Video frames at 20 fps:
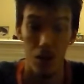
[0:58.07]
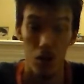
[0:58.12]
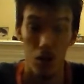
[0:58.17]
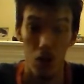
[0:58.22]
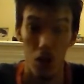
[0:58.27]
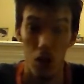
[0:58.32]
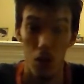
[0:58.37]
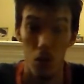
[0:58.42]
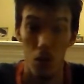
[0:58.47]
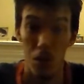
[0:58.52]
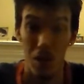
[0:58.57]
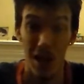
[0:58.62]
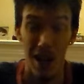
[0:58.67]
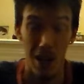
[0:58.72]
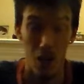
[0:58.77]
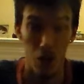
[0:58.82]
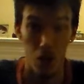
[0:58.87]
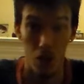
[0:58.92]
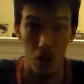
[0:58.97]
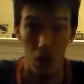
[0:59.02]
So
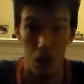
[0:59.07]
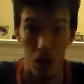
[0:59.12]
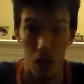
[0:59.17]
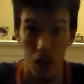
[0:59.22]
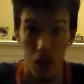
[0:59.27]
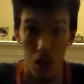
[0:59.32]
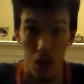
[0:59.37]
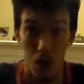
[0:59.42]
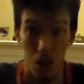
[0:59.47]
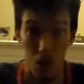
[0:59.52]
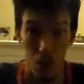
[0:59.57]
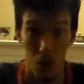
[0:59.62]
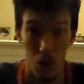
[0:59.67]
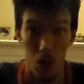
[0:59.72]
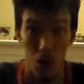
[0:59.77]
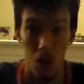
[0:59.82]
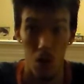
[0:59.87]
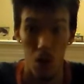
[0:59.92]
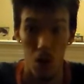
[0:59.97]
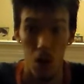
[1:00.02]
naturally,
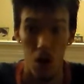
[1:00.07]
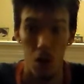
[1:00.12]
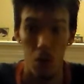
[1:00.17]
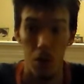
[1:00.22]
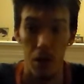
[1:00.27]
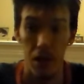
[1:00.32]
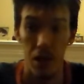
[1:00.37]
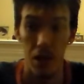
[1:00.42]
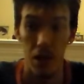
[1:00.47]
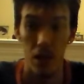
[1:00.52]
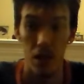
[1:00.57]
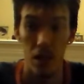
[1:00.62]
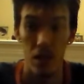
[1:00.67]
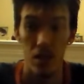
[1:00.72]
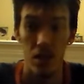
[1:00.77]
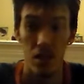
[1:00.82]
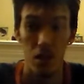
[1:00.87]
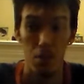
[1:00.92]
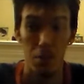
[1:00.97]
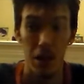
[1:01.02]

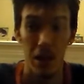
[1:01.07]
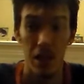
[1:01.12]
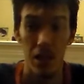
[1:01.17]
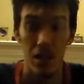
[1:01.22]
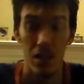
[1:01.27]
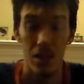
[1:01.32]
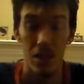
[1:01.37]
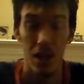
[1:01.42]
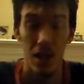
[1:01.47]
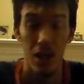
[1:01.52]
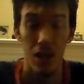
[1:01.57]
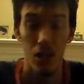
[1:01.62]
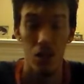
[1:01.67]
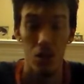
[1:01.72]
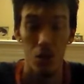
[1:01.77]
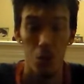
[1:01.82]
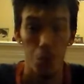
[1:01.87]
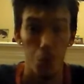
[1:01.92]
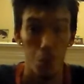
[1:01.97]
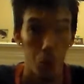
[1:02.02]
when somebody
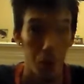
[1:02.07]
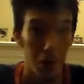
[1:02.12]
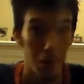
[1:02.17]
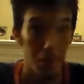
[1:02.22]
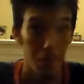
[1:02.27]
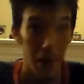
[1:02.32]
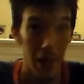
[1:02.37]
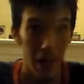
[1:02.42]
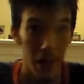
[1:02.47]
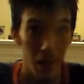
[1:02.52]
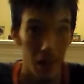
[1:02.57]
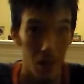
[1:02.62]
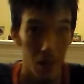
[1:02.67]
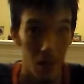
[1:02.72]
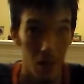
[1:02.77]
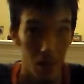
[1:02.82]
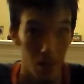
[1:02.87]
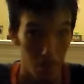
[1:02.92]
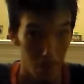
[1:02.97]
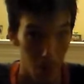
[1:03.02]
decided to remake
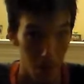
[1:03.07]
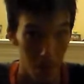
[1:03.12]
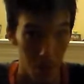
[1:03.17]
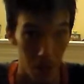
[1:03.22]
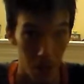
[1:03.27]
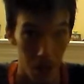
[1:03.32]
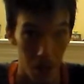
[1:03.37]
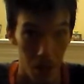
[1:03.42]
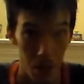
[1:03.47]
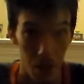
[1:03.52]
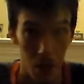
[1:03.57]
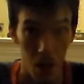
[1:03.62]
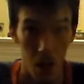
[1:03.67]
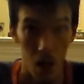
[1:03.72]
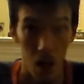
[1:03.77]
The Mummy,